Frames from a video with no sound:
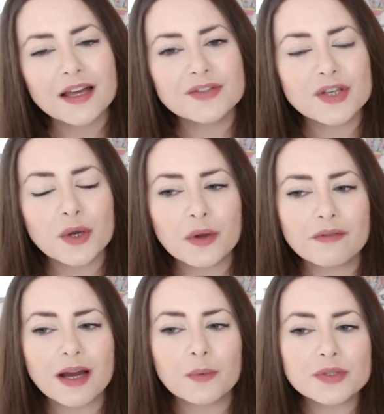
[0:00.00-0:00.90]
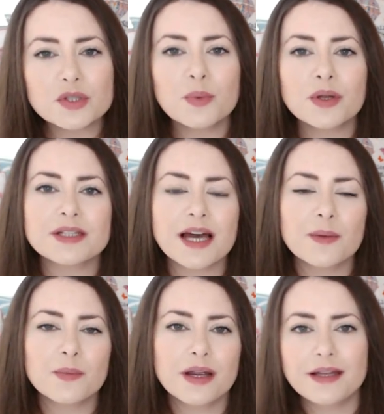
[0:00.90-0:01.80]
And so we're at once upon a
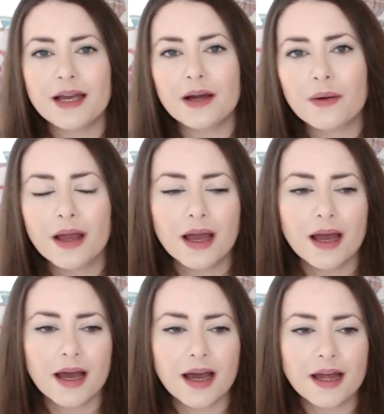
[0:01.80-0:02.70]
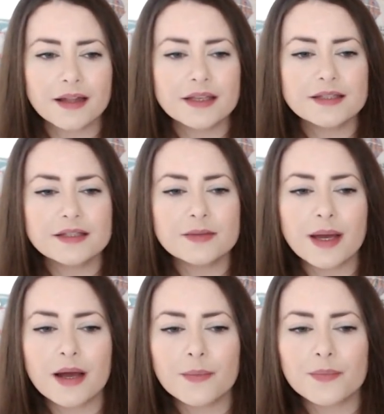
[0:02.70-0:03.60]
time right now, and this is
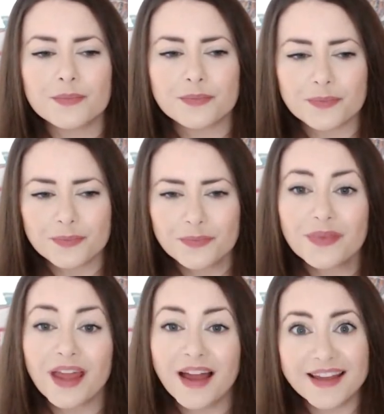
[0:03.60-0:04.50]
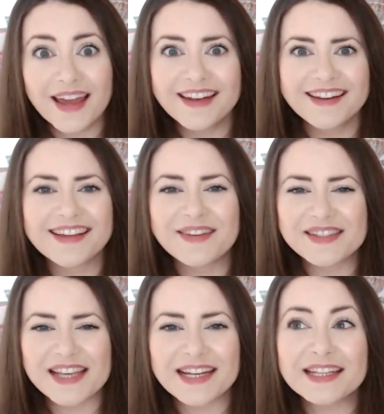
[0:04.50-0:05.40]
about, again, I keep
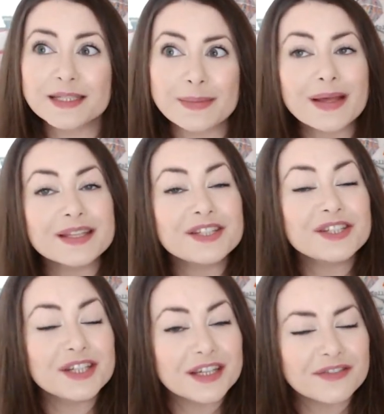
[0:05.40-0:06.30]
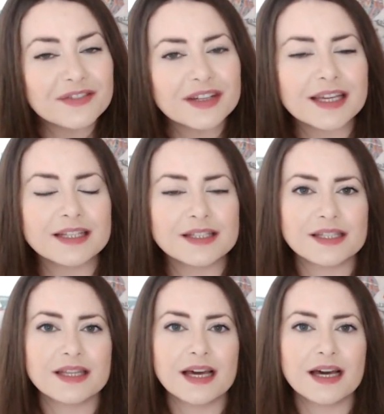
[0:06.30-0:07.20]
saying this, it's about the shift
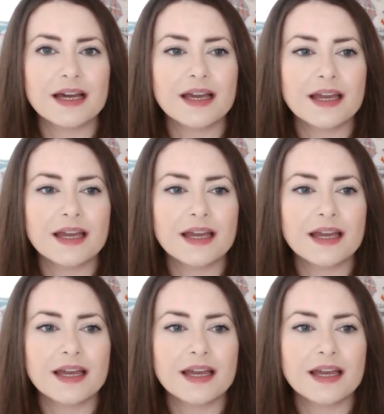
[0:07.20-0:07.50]
into that